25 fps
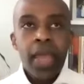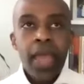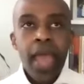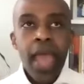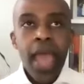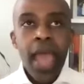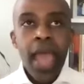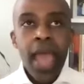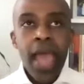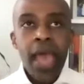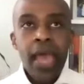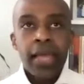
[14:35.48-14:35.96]

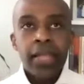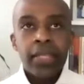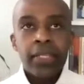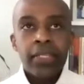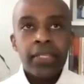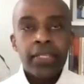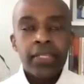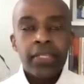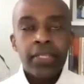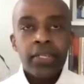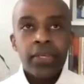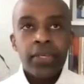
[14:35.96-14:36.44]

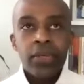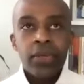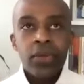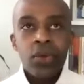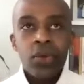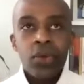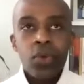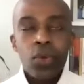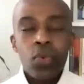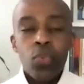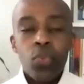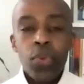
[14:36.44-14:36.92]
And
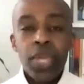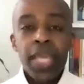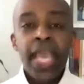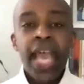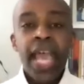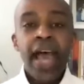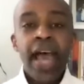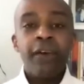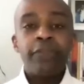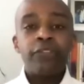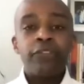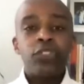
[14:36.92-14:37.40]
we
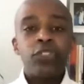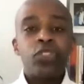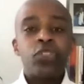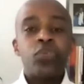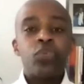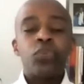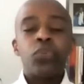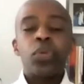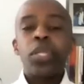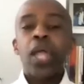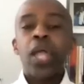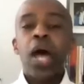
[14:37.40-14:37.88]
have
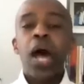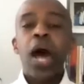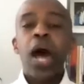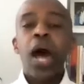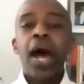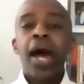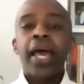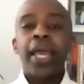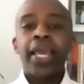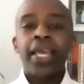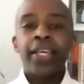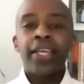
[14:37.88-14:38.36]
to
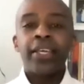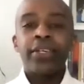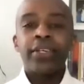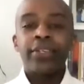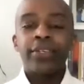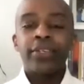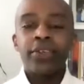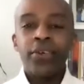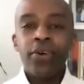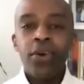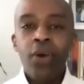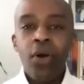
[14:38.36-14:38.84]
rely
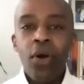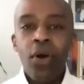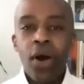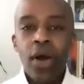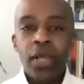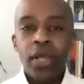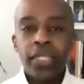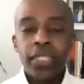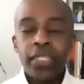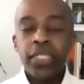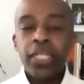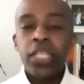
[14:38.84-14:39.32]

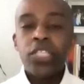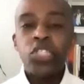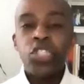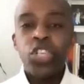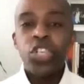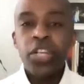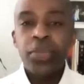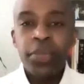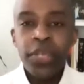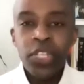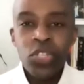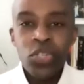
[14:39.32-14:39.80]
on
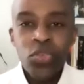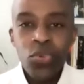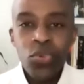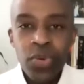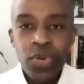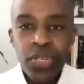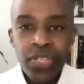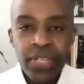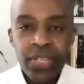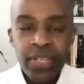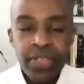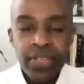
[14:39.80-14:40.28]
legitimate
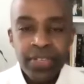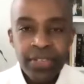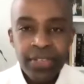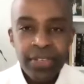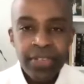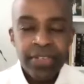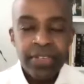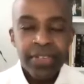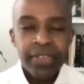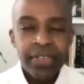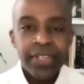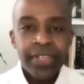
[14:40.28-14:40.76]

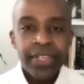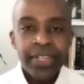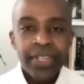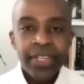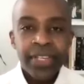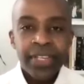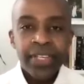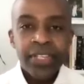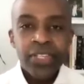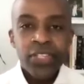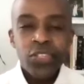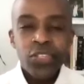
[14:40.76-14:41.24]
sources
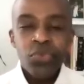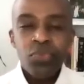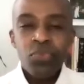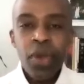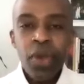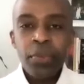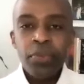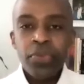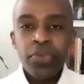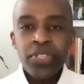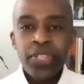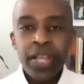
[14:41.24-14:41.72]
to
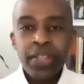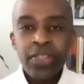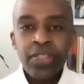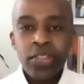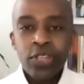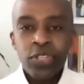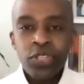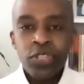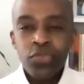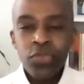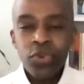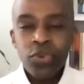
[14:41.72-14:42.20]
represent the
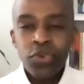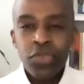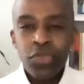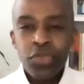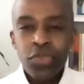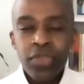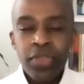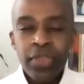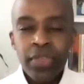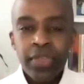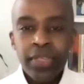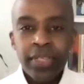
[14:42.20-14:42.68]

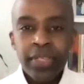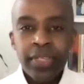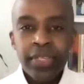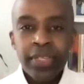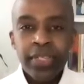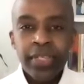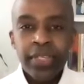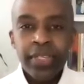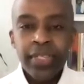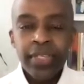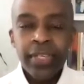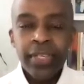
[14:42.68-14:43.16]
truth
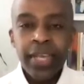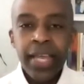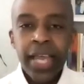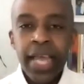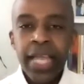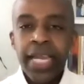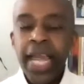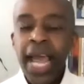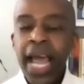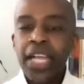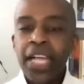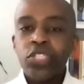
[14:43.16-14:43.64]

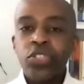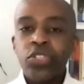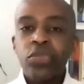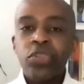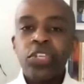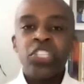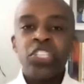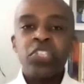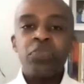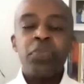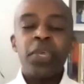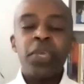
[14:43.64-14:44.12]
and
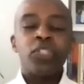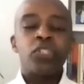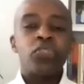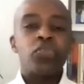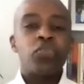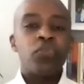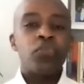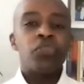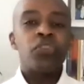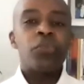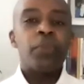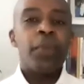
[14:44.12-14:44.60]
actually speak
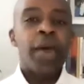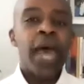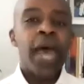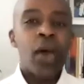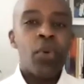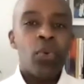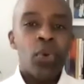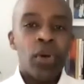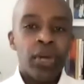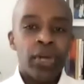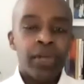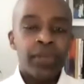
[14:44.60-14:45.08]
truth to
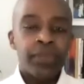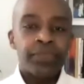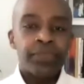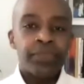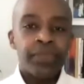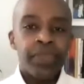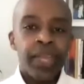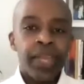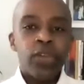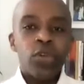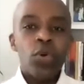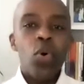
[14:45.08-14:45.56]
power
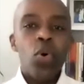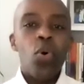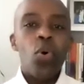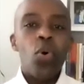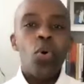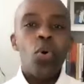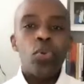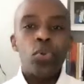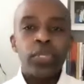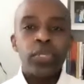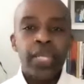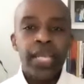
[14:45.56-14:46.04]
and
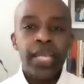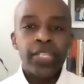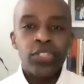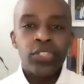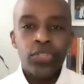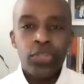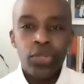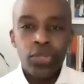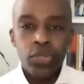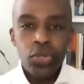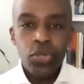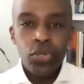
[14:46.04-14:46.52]
hold
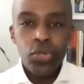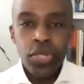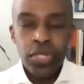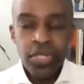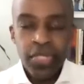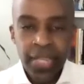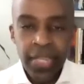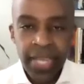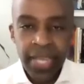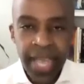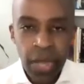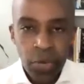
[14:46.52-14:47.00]

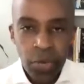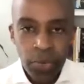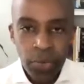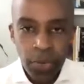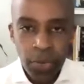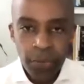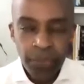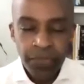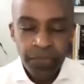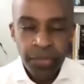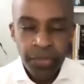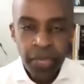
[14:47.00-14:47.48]
institutions
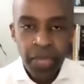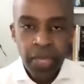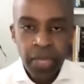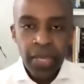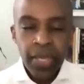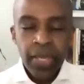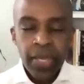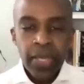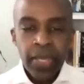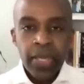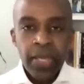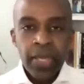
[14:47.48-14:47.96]
accountable.
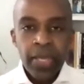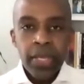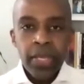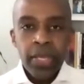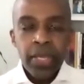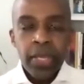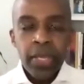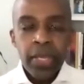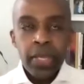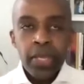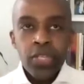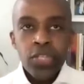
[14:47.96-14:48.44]

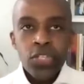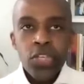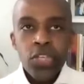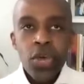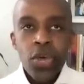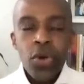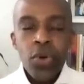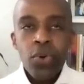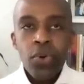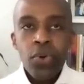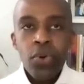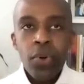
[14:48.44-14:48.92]

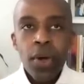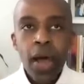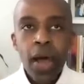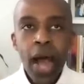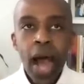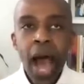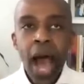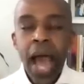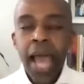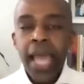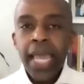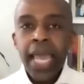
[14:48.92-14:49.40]
So
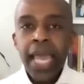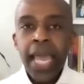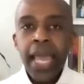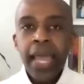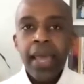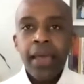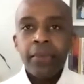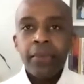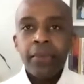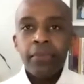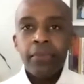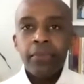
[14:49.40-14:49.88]
I
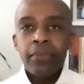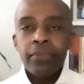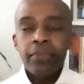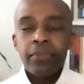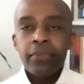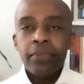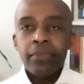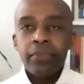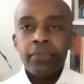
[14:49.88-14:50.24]
am